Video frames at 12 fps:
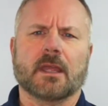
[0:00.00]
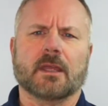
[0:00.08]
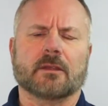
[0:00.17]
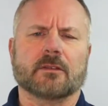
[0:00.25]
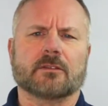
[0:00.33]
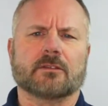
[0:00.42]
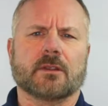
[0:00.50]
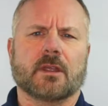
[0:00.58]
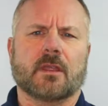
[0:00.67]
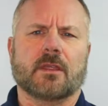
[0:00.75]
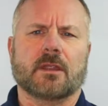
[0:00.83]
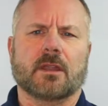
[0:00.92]
is
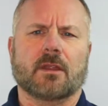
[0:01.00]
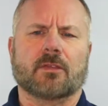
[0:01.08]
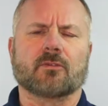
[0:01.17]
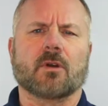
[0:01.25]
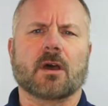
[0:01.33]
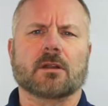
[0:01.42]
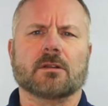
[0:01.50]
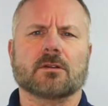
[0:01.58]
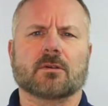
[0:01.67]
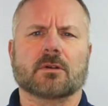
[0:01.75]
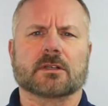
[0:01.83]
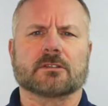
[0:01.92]
the throttle
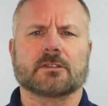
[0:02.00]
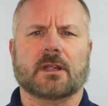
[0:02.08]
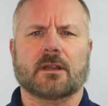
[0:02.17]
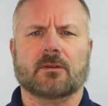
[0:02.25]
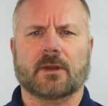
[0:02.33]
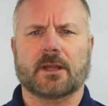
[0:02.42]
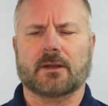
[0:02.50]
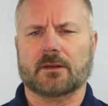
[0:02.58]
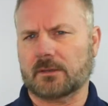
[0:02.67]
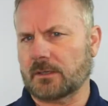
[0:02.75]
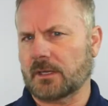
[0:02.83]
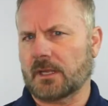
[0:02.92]
or
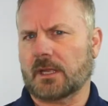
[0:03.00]
accelerator,